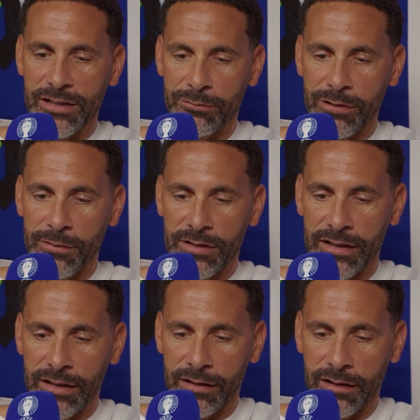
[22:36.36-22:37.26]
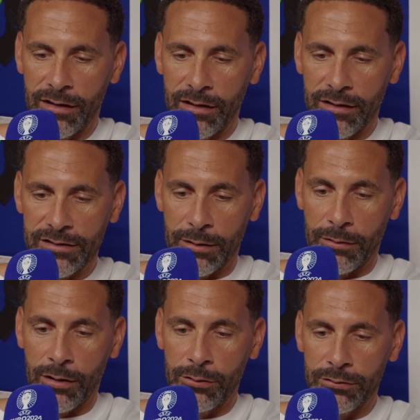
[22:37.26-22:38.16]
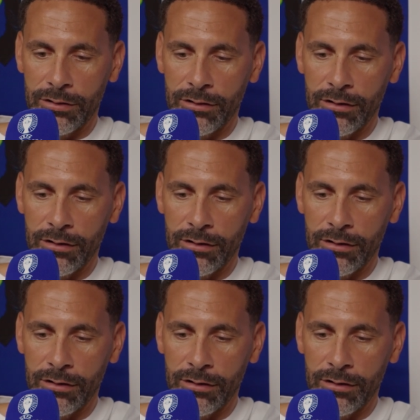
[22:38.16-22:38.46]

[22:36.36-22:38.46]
some Premier League, some old